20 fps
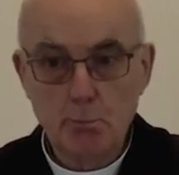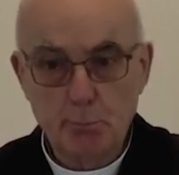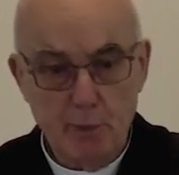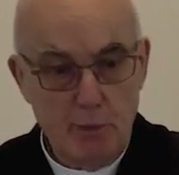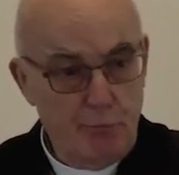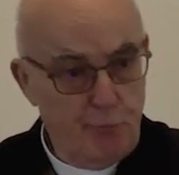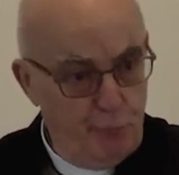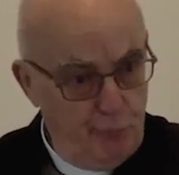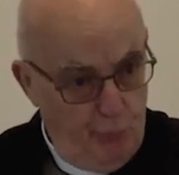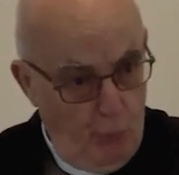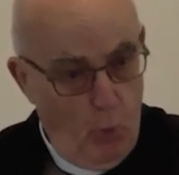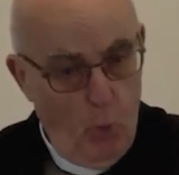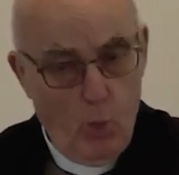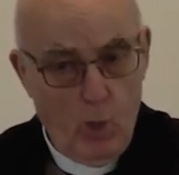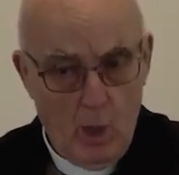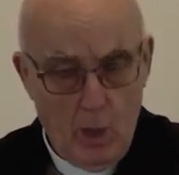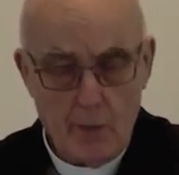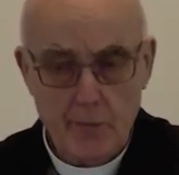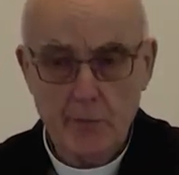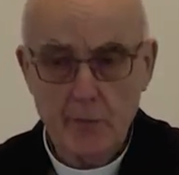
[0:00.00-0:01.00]

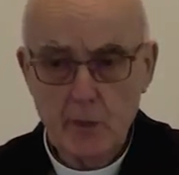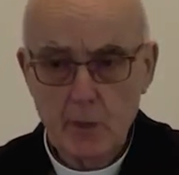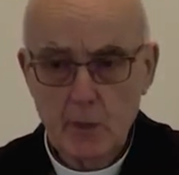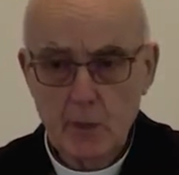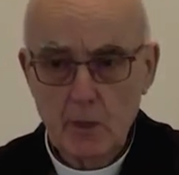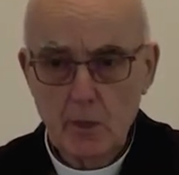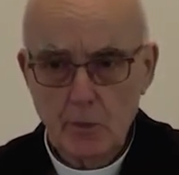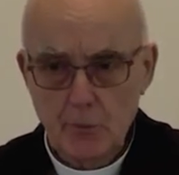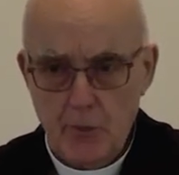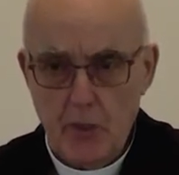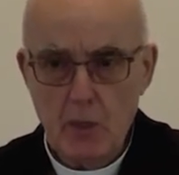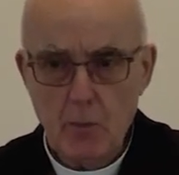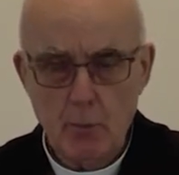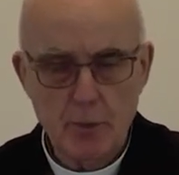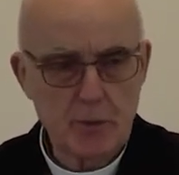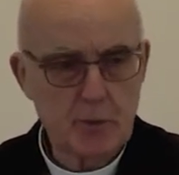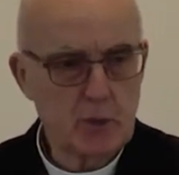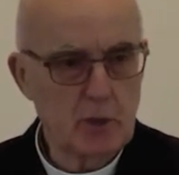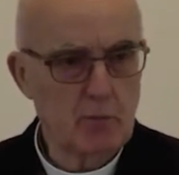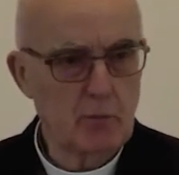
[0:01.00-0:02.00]
before they
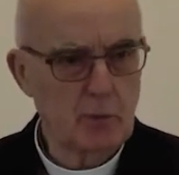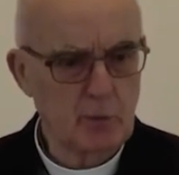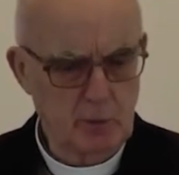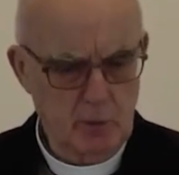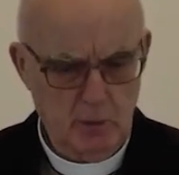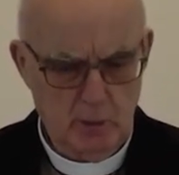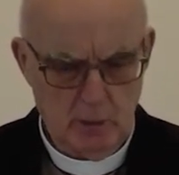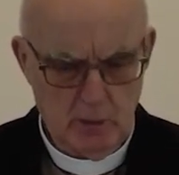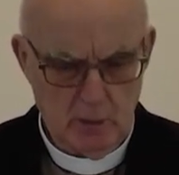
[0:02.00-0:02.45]
were given